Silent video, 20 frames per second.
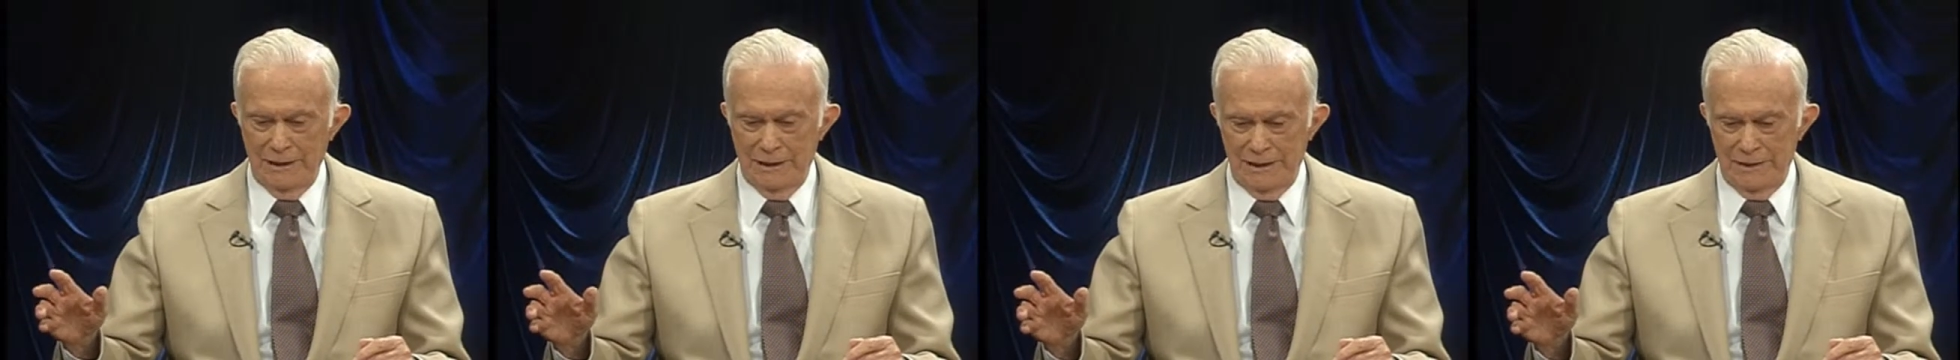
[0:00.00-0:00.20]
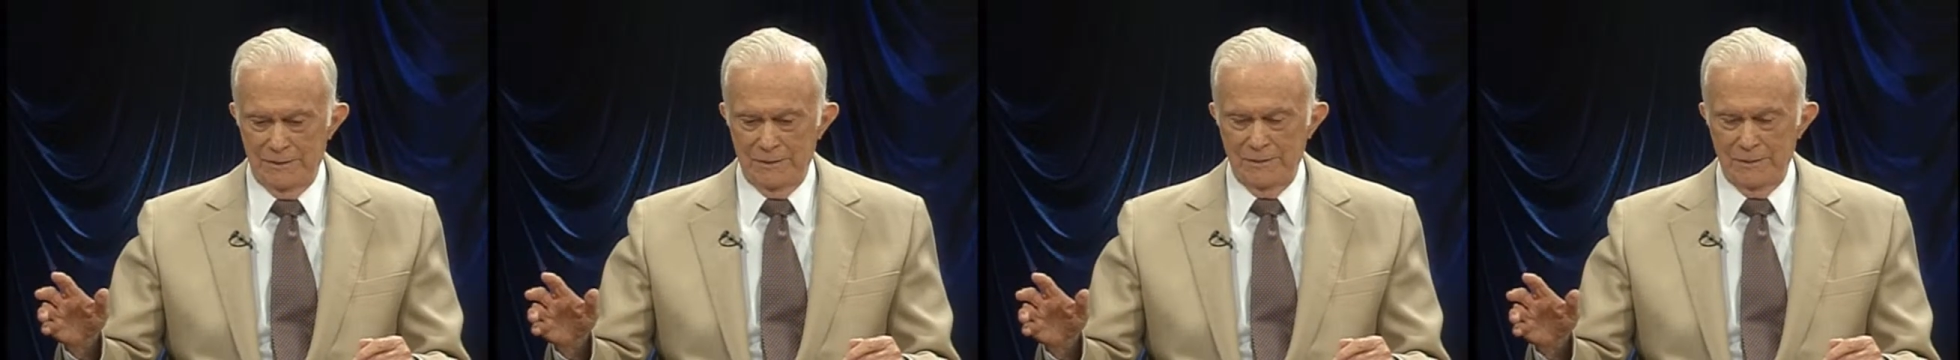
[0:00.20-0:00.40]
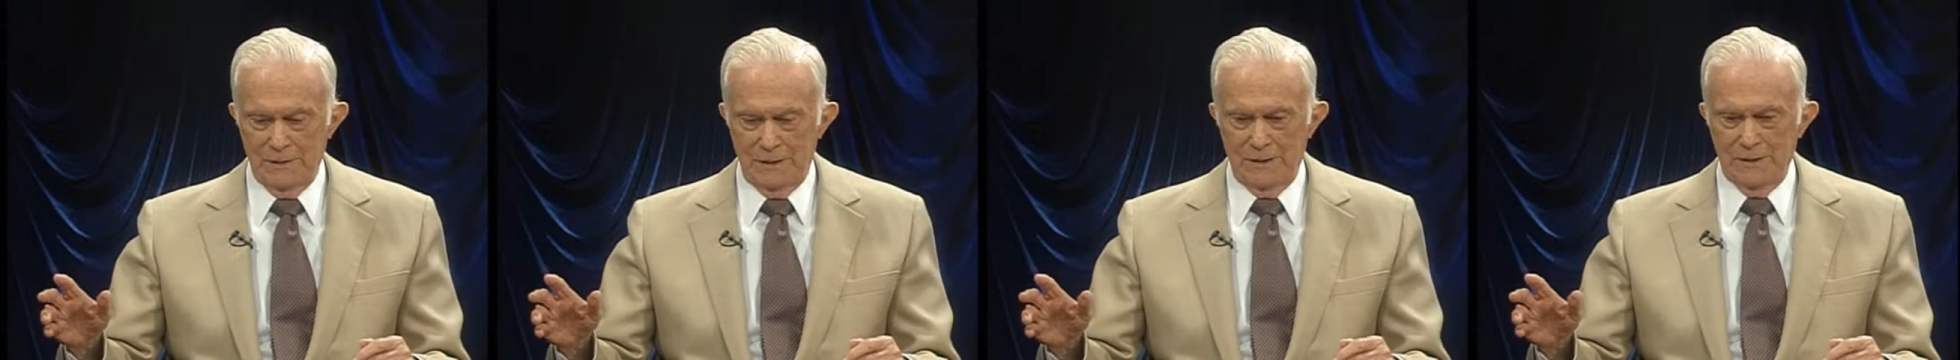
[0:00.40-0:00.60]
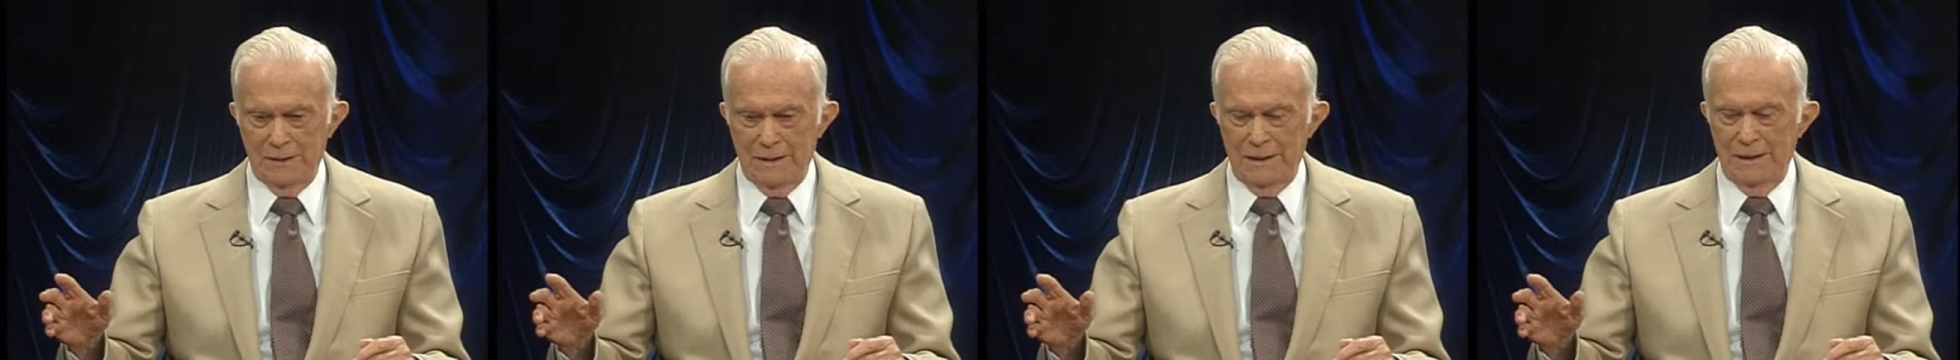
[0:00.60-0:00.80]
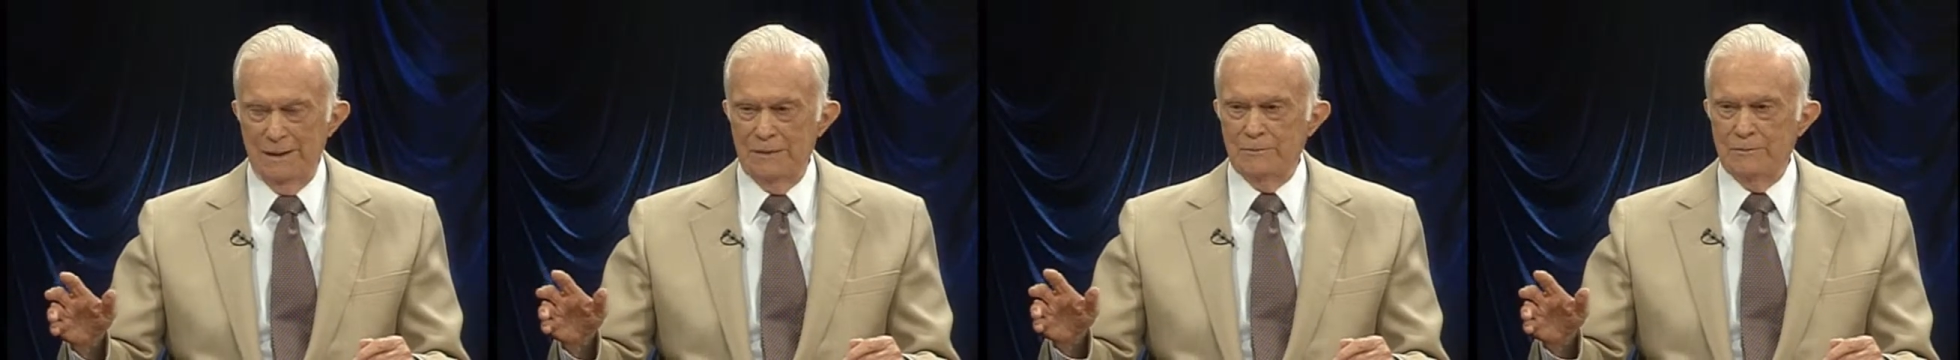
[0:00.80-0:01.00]
had the wrong
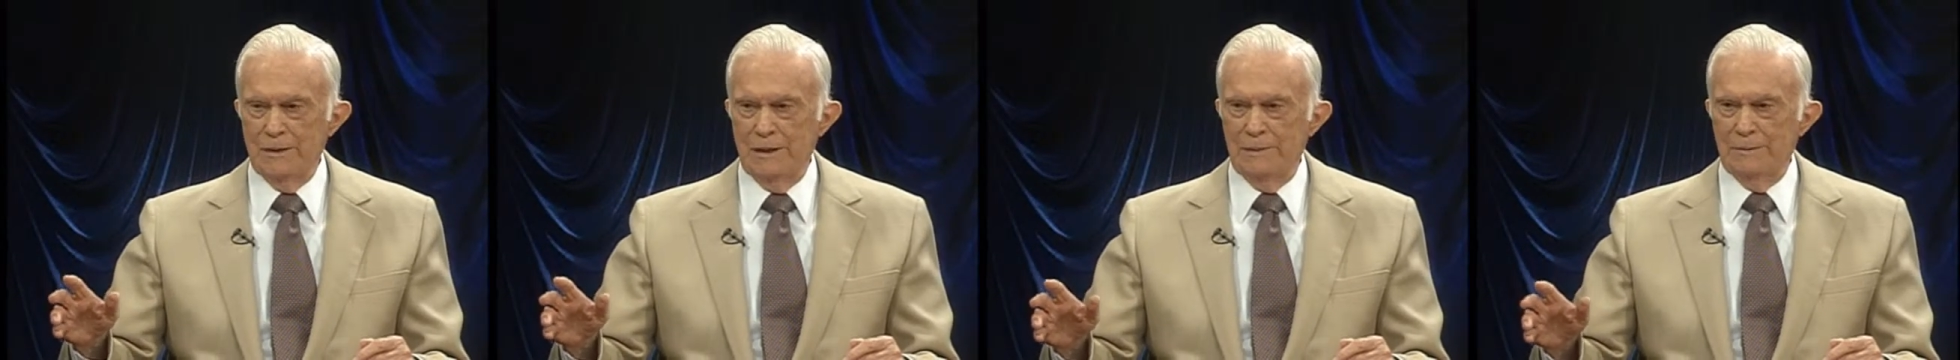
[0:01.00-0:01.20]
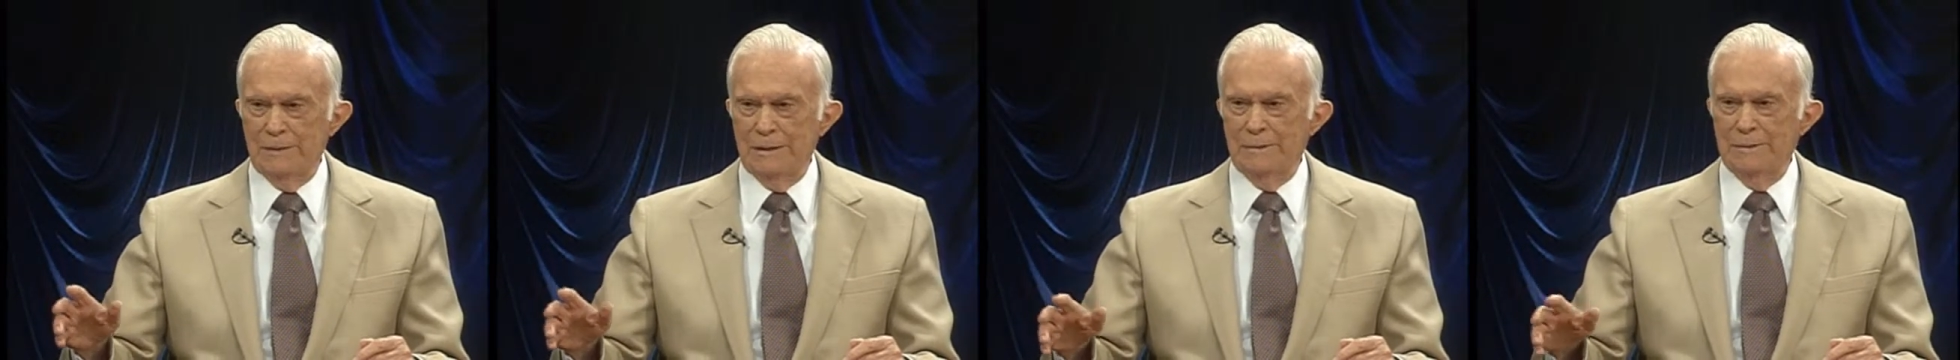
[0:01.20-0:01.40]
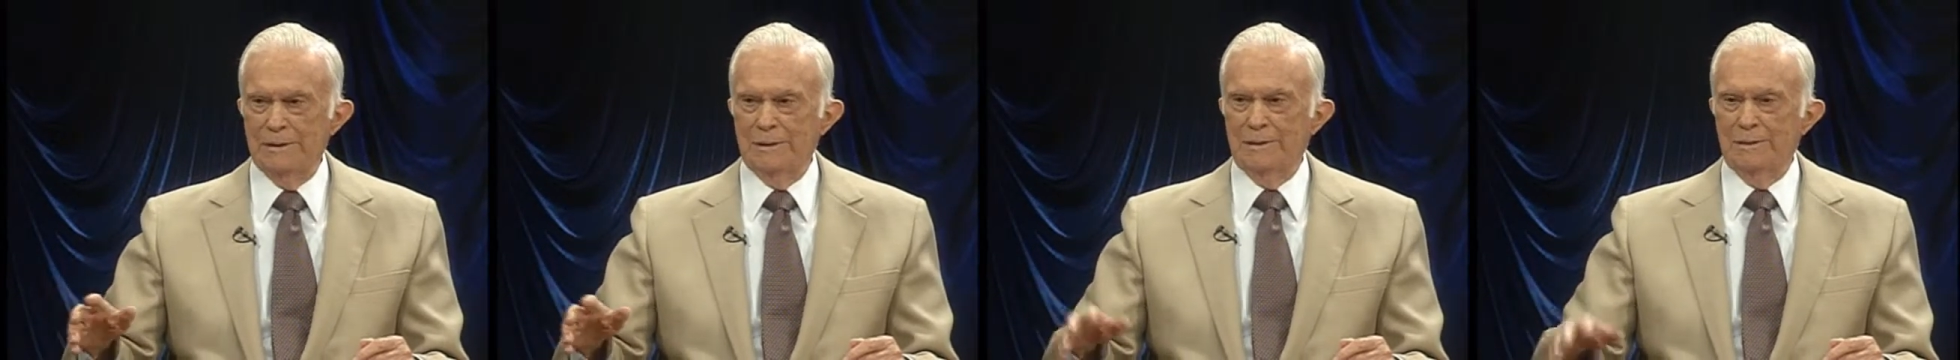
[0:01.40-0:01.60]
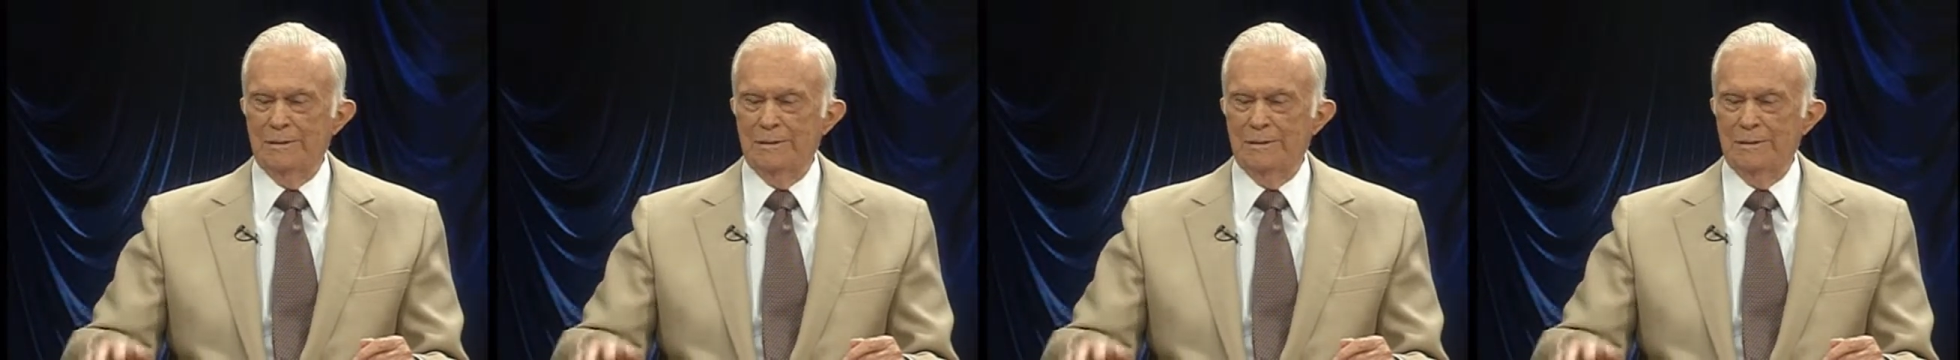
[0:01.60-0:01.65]
guy in Romney.